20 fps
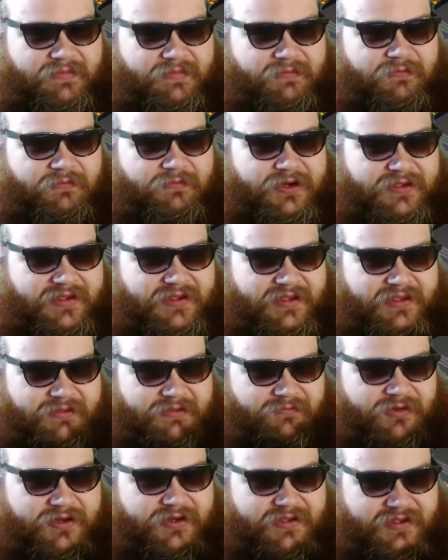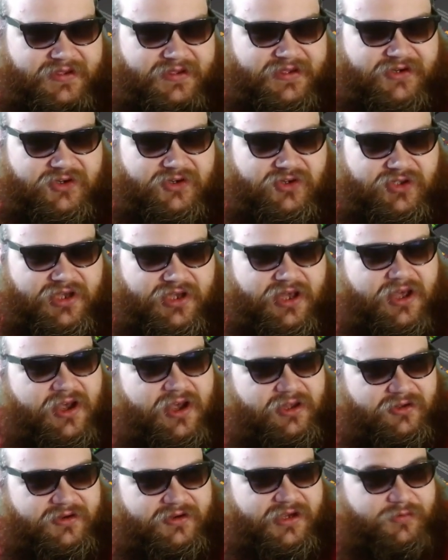What is essentially a
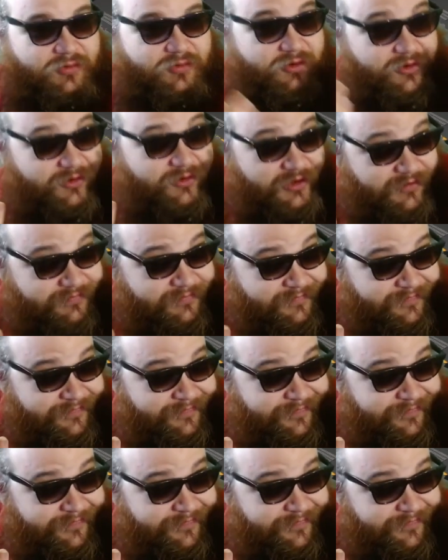holodeck program.